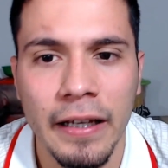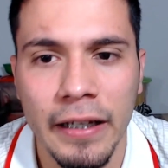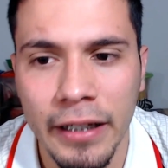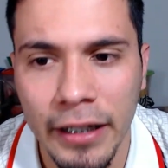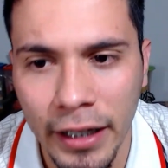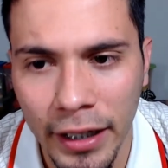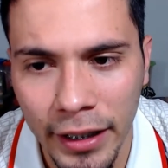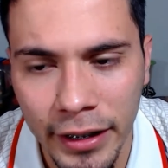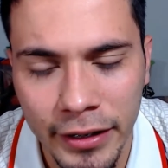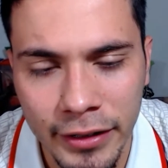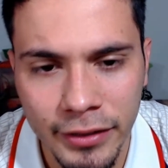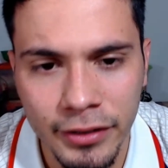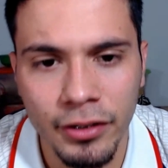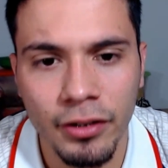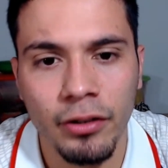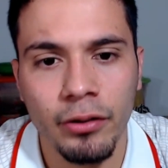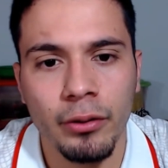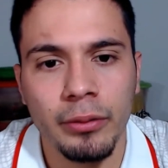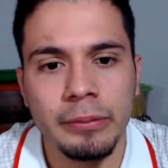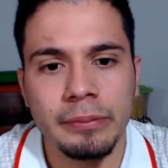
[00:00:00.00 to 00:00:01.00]
guys,
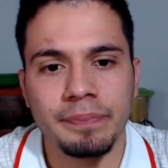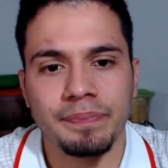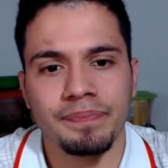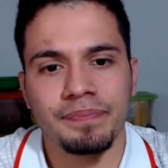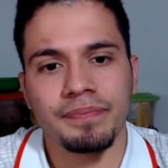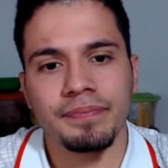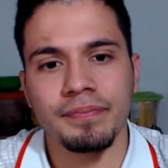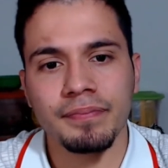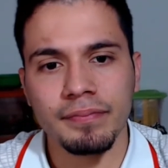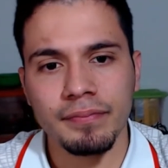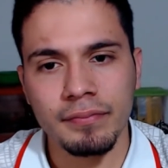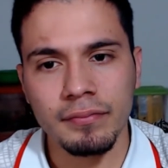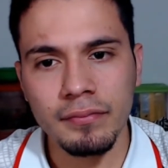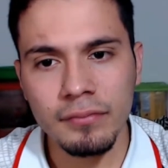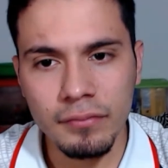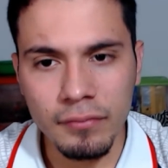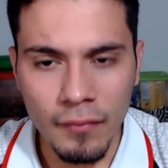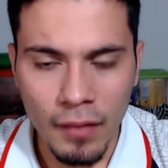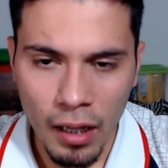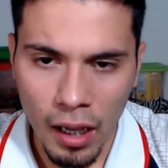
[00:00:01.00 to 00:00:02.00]
so
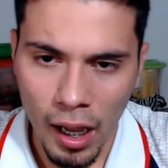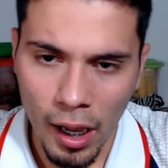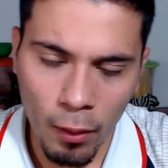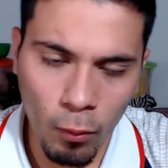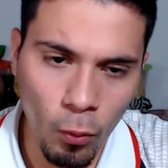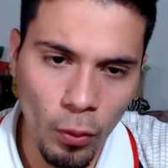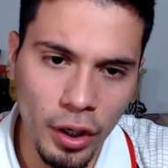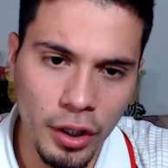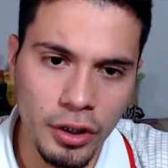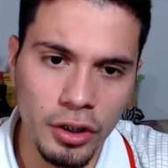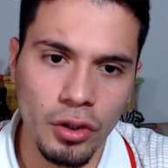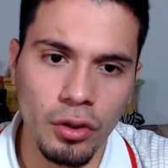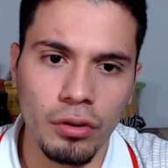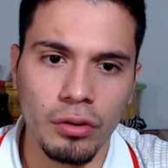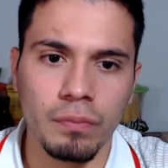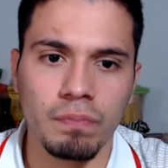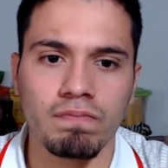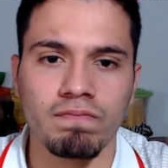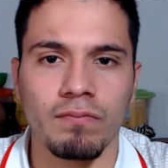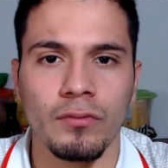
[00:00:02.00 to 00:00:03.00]
I want
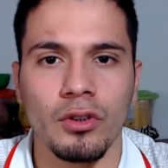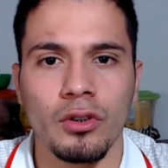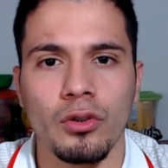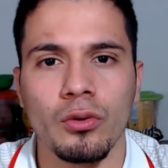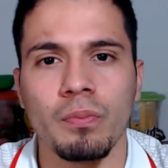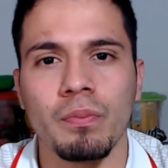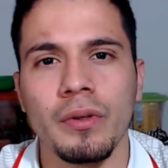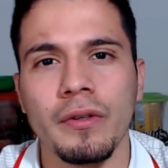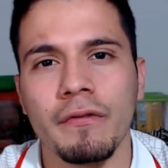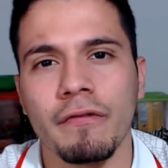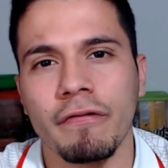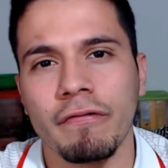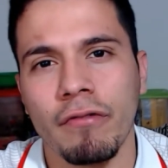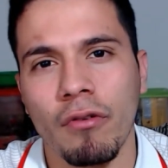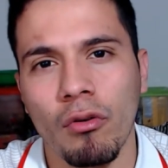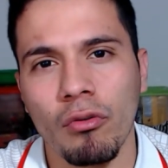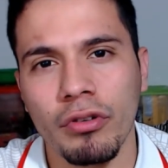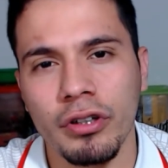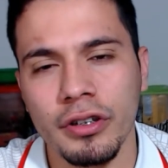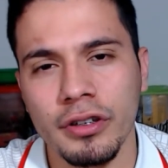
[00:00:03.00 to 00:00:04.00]
you to be
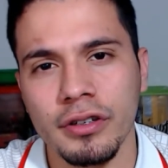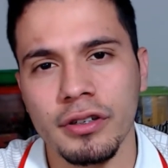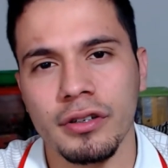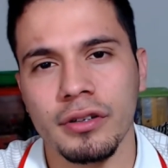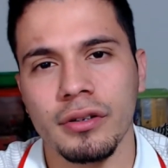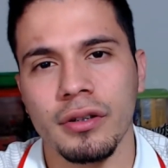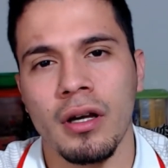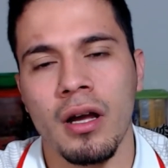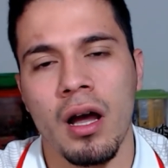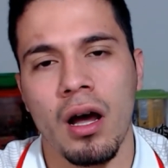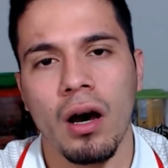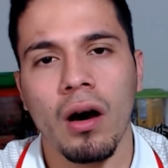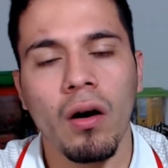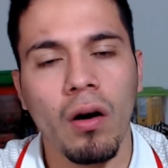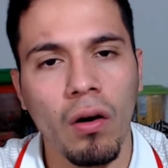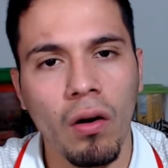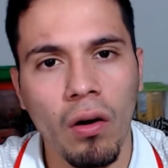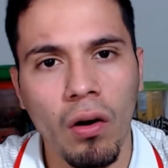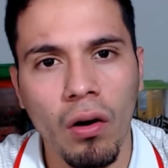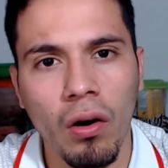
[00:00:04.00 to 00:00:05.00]
focused
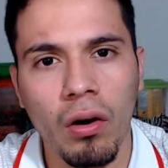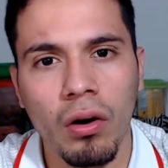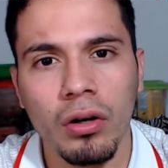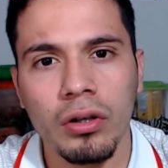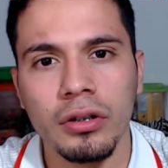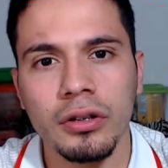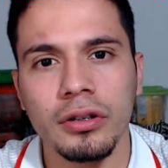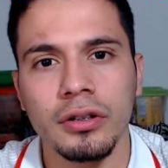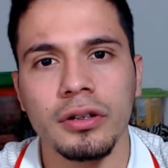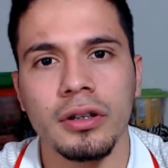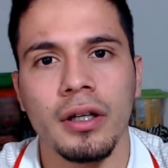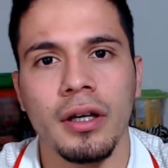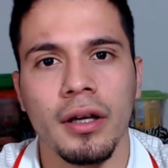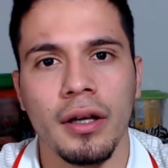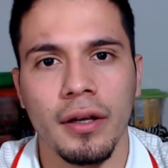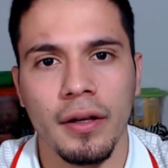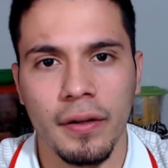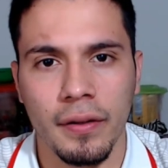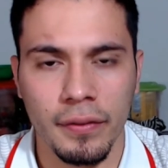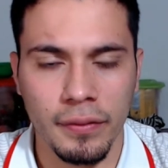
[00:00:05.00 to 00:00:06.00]
on
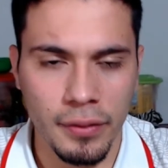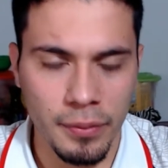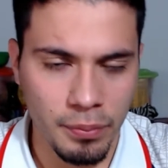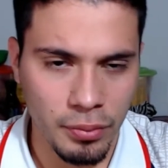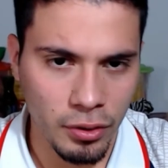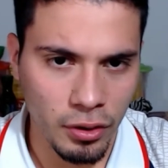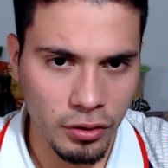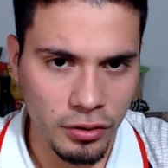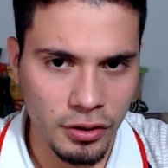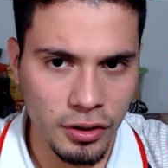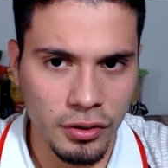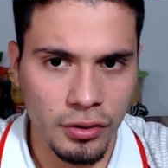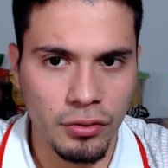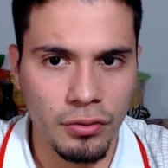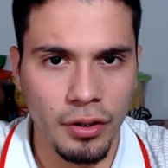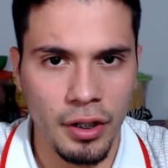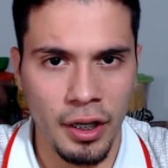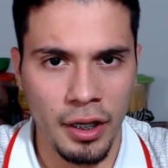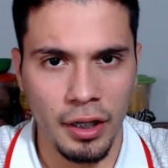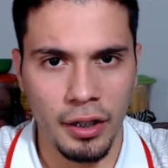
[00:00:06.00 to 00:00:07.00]
the process you
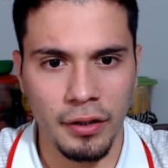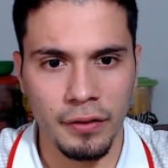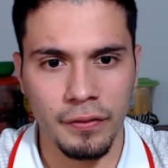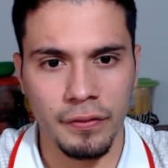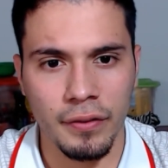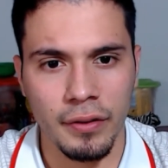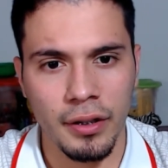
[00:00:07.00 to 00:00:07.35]
have.